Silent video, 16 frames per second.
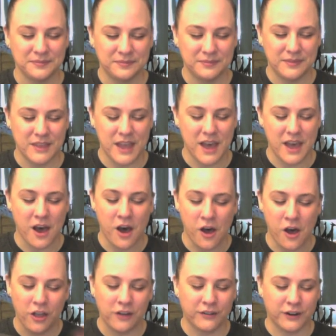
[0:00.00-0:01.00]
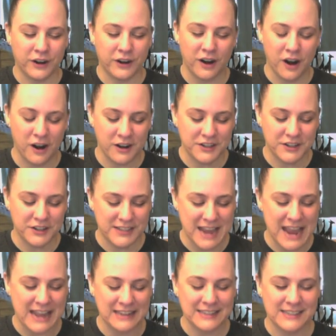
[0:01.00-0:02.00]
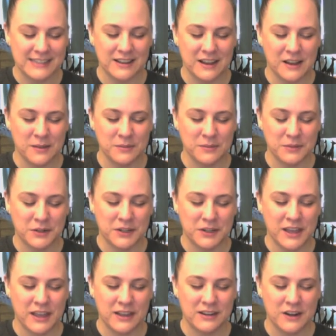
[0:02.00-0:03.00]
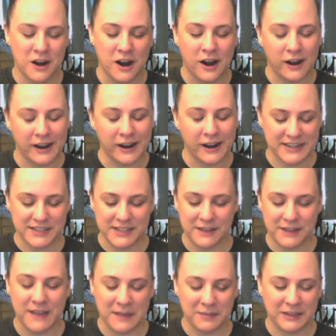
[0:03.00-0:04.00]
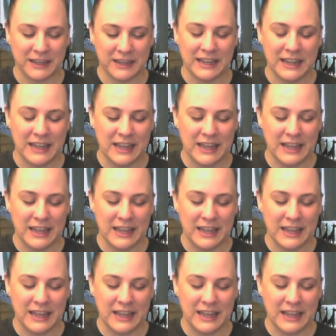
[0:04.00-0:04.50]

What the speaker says: that all over our state, Lord, that our RHC family